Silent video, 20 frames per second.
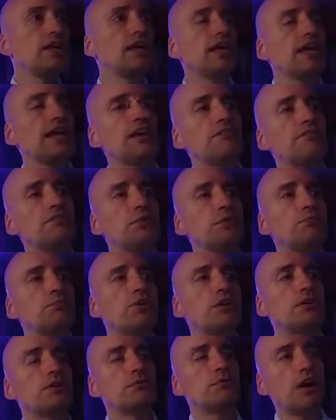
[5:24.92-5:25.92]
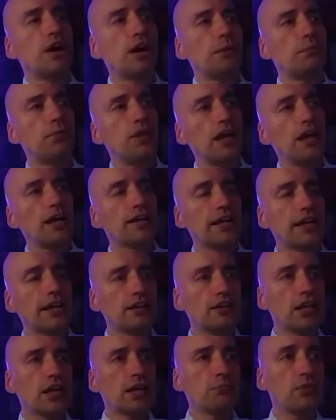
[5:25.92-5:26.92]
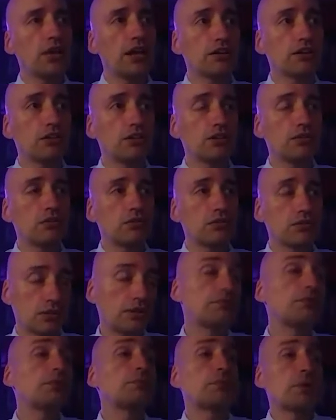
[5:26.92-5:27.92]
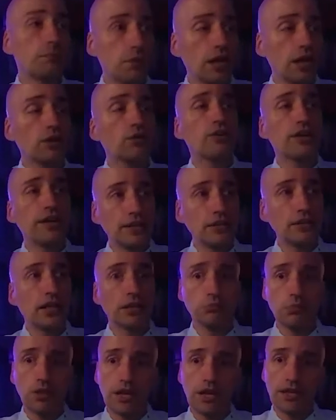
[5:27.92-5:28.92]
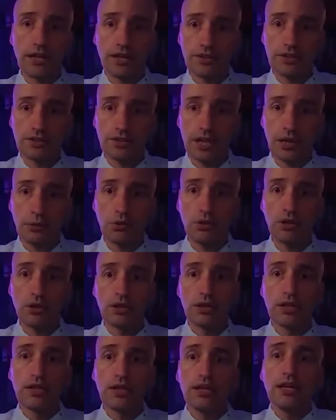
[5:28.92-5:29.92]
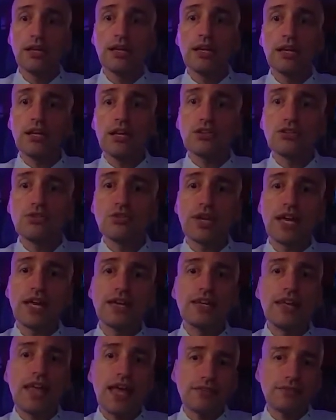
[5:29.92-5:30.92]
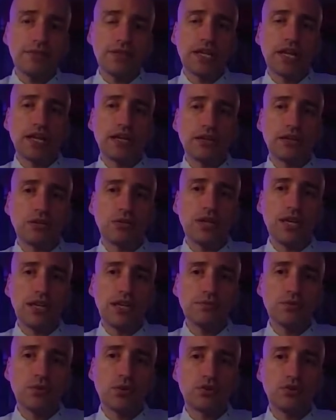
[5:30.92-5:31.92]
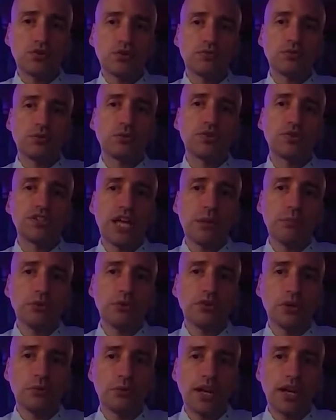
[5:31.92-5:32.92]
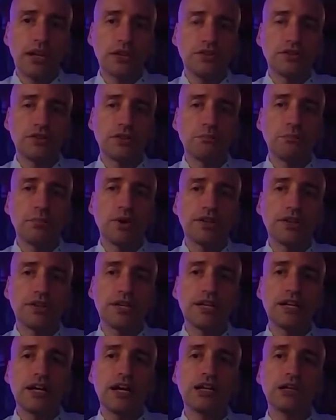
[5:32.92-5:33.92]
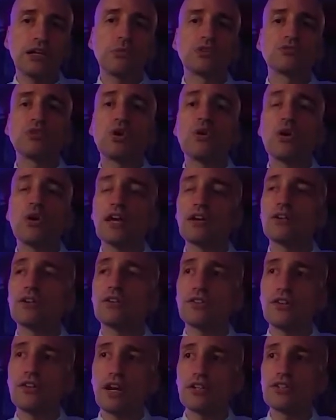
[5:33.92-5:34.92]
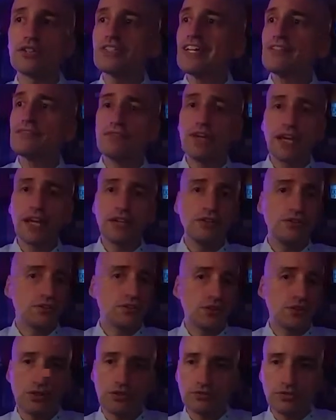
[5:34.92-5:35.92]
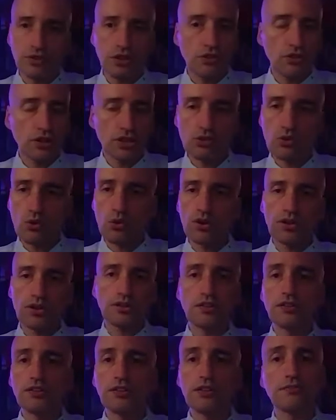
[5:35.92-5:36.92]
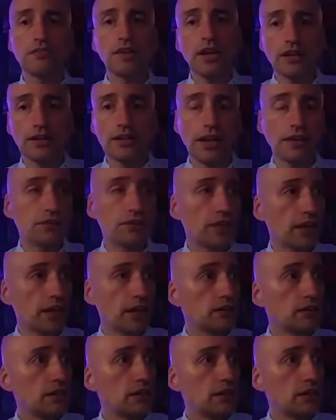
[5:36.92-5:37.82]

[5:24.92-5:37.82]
If you put block, inline block, or if you put block or inline block on a table, you can navigate in VoiceOver with table commands, but the column and row headers aren't conveyed. They're ignored. It's as if they are not there.